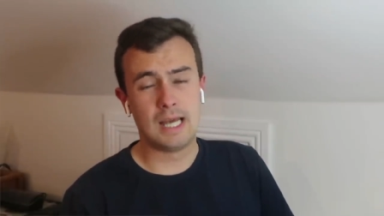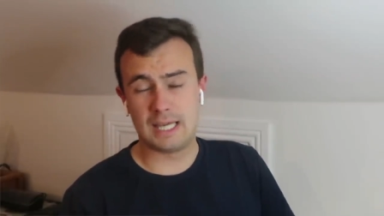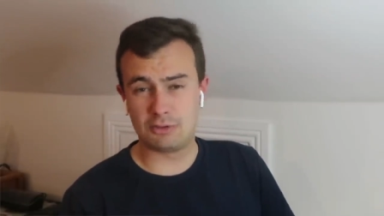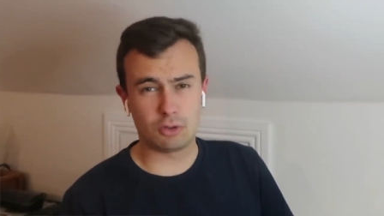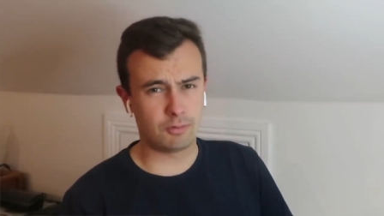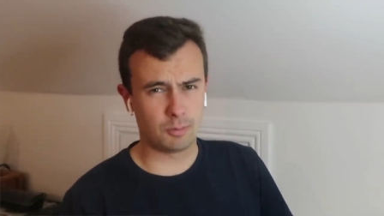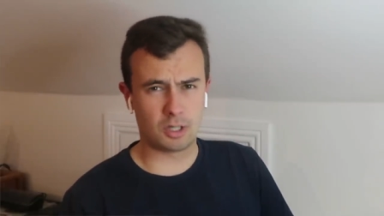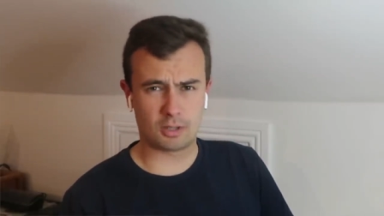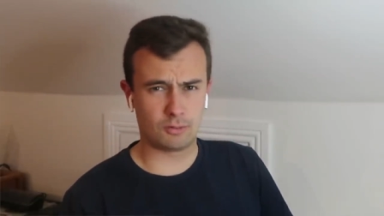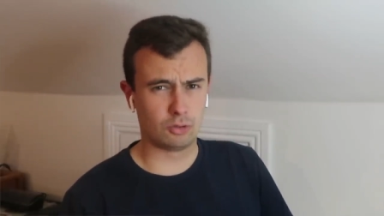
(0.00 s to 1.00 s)
Uh, he's off a
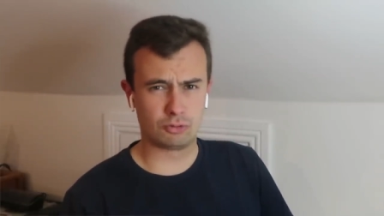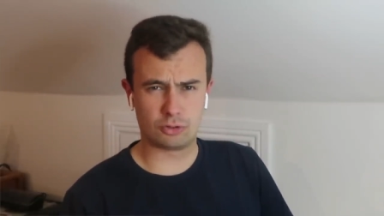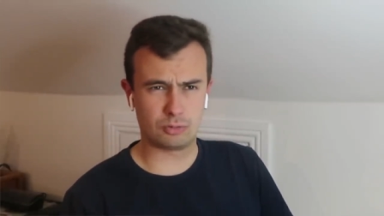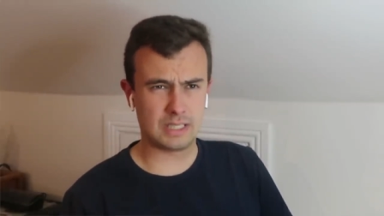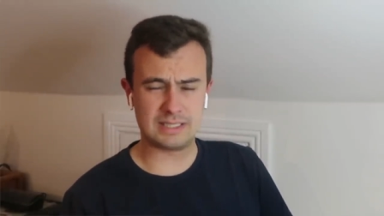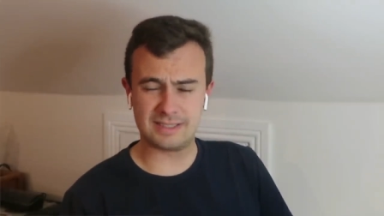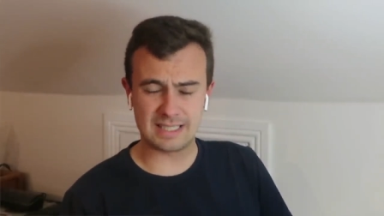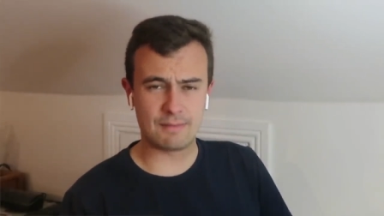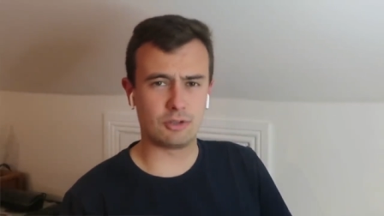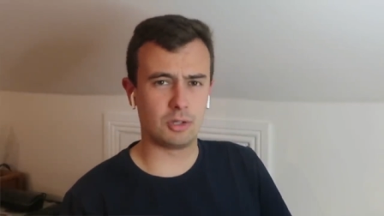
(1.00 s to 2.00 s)
mark of
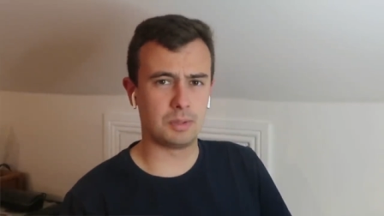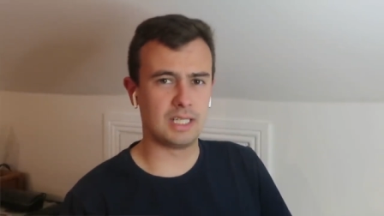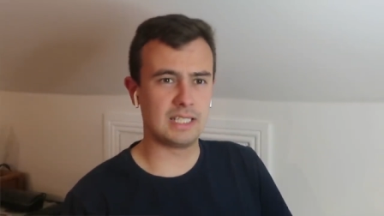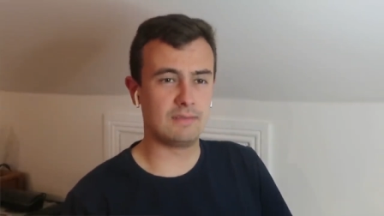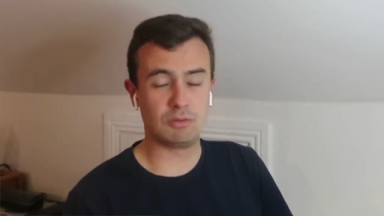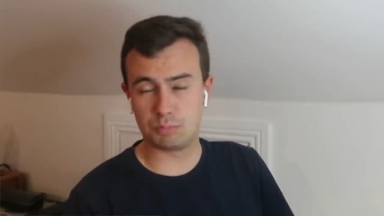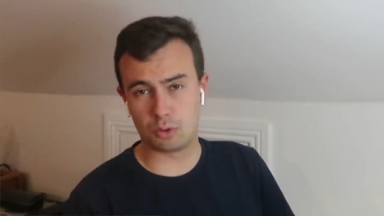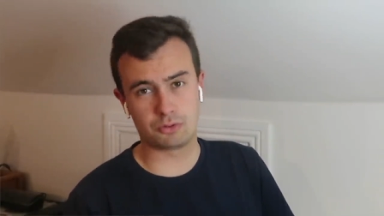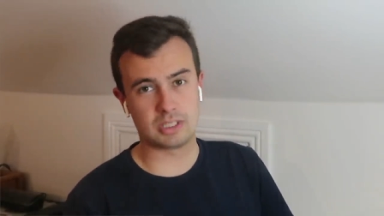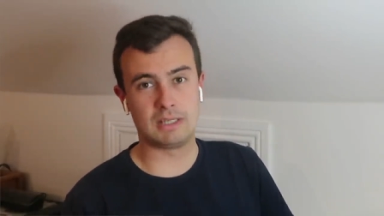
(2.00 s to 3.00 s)
127, I believe. He was
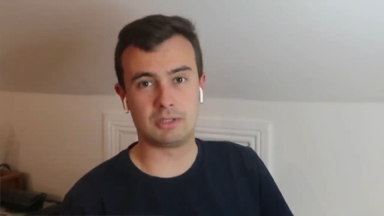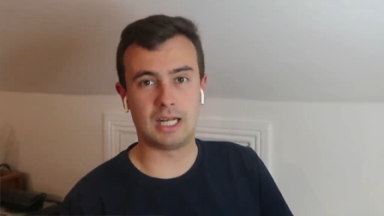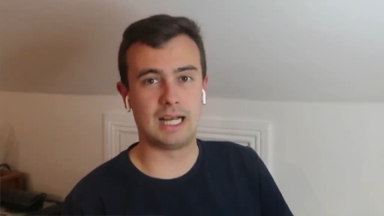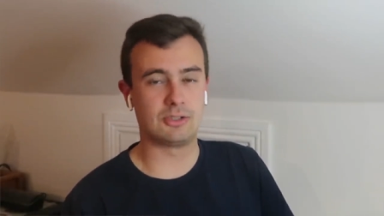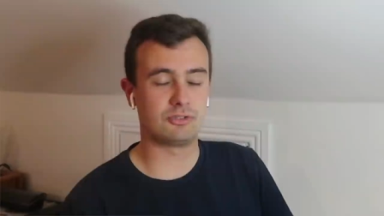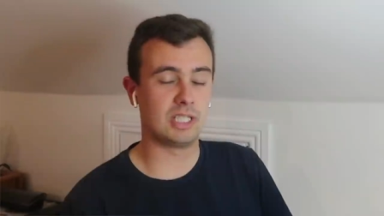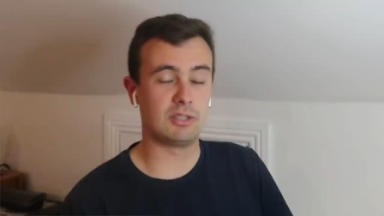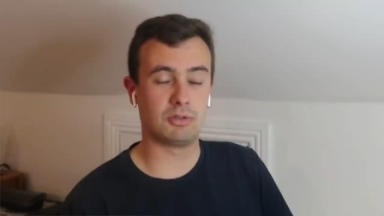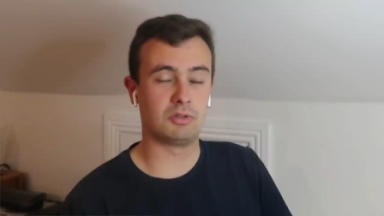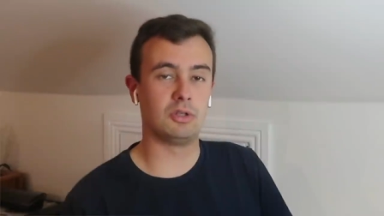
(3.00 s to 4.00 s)
brought down the last day.
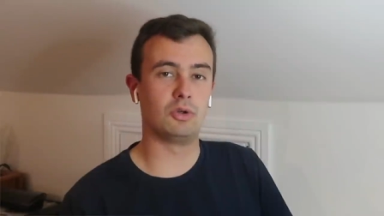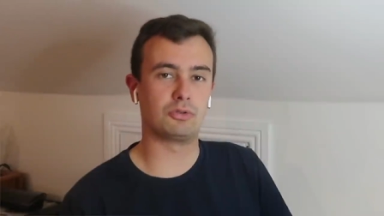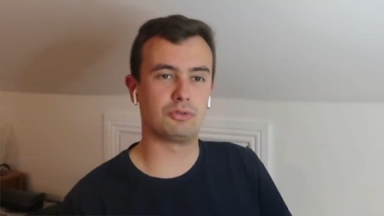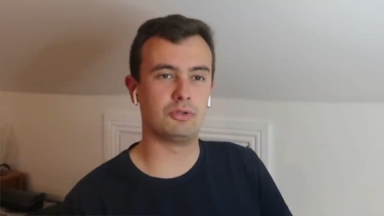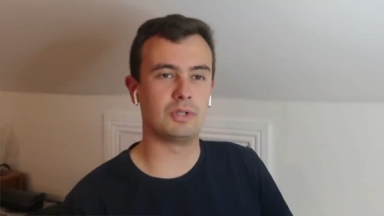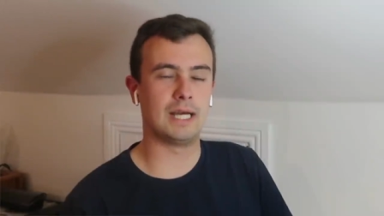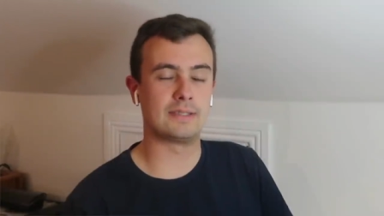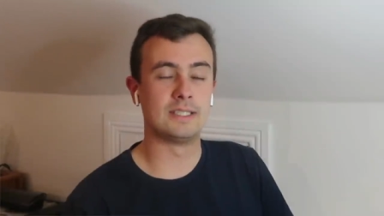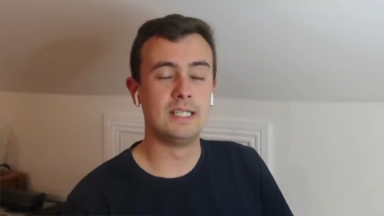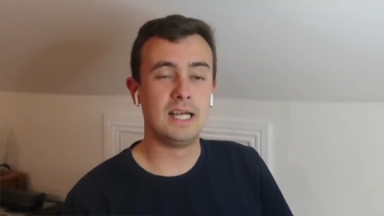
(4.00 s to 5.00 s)
You can look through that.